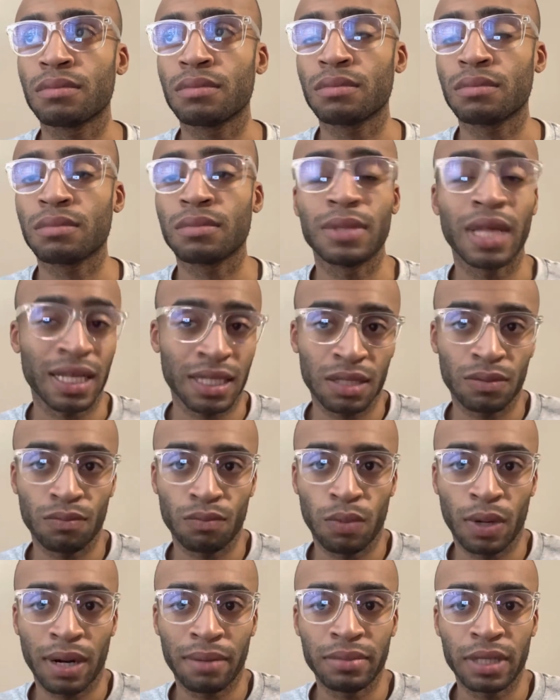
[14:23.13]
That's
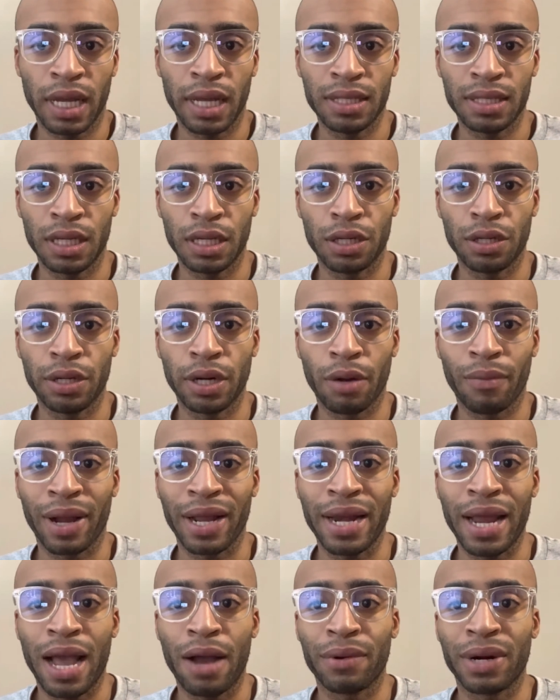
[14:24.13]
what I'm chasing,
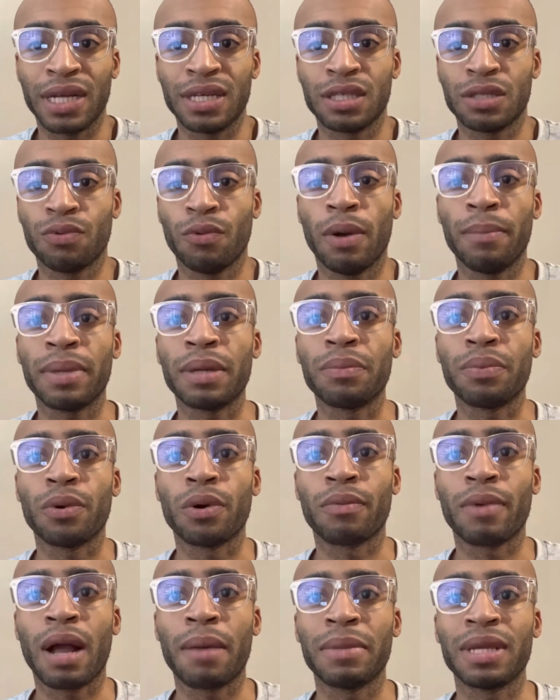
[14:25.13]
right now. And I just want people
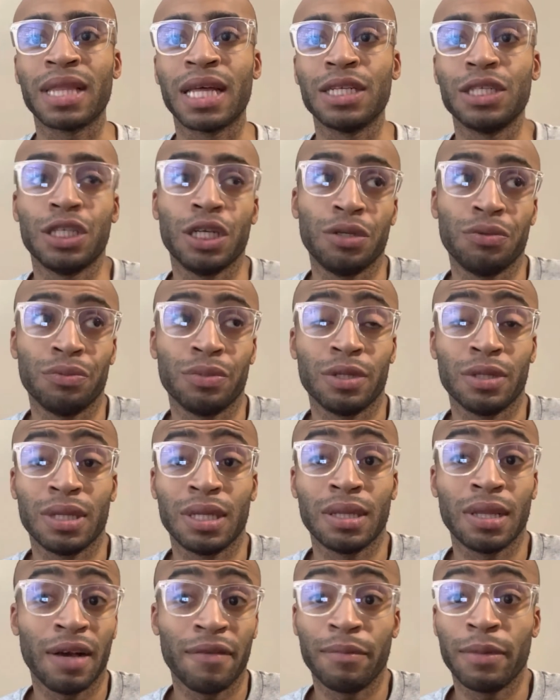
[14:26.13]
around me that genuinely
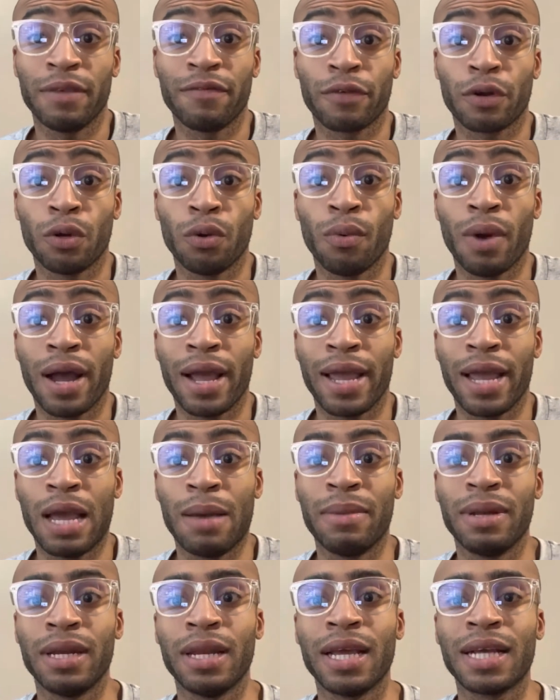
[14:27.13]
love me for who I
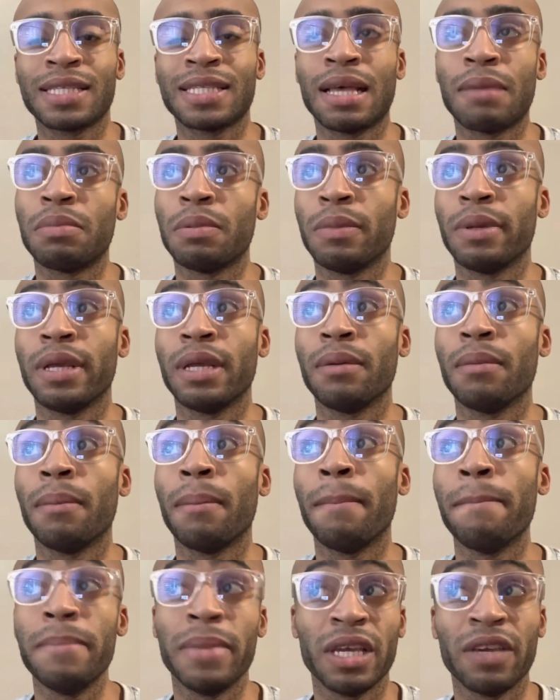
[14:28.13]
am, and accept me
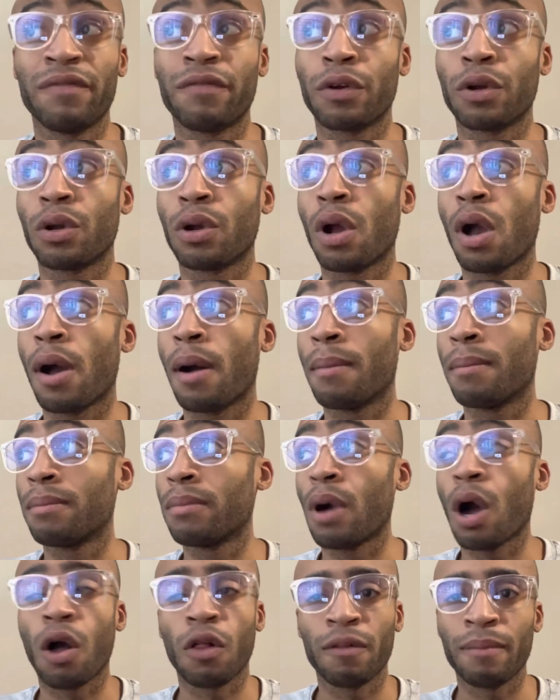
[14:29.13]
for
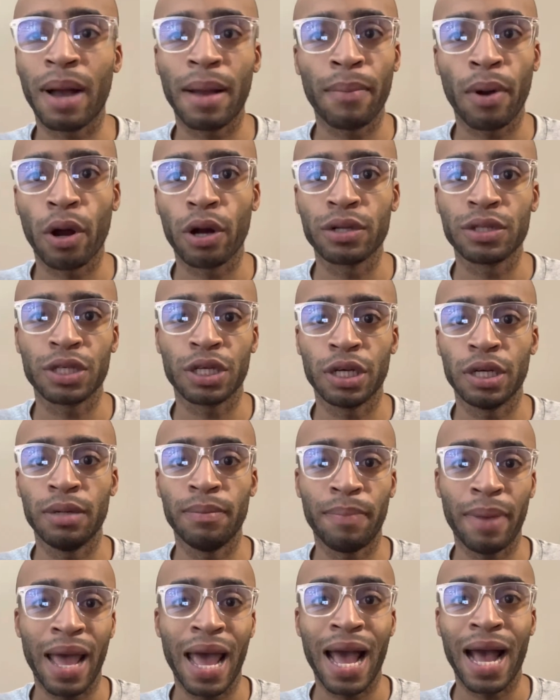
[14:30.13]
all of my parts,
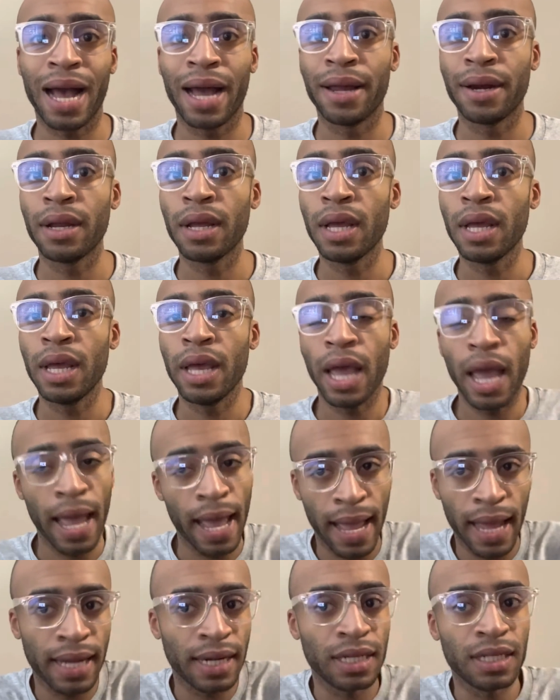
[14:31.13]
good, bad,
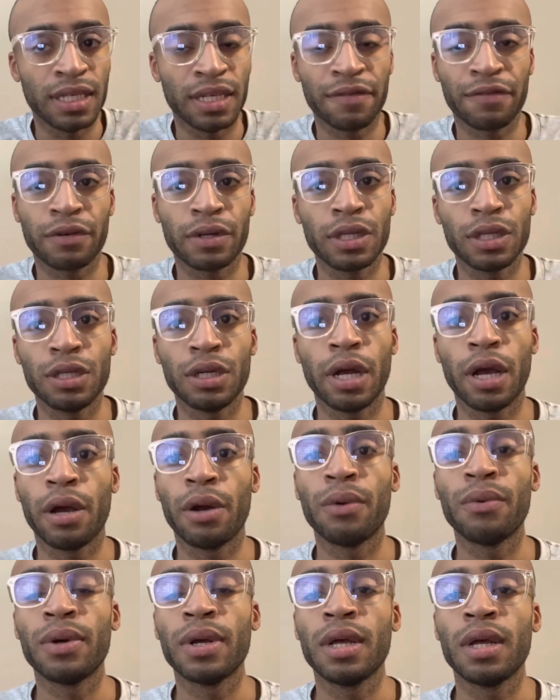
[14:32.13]
and indifferent, And